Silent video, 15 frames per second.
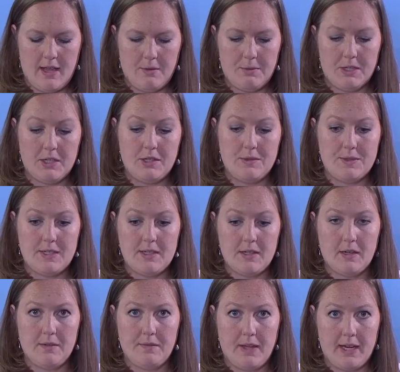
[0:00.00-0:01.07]
We can use
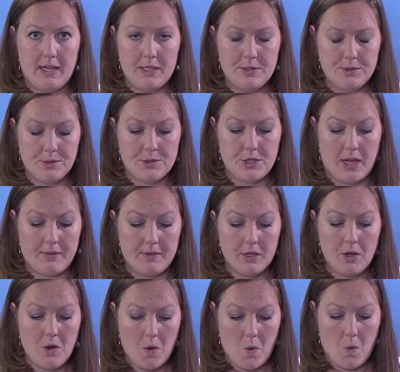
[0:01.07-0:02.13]
either a flathead
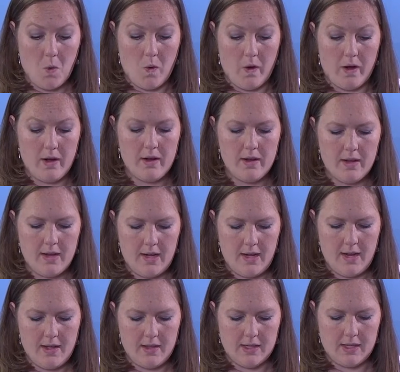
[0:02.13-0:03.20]
screwdriver or an
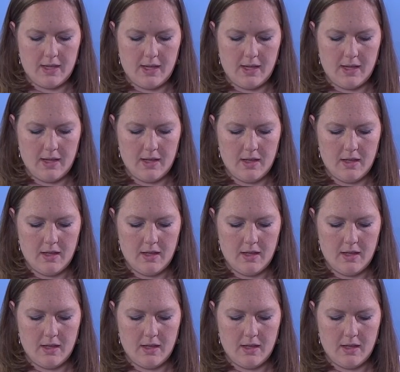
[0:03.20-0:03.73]
Allen key.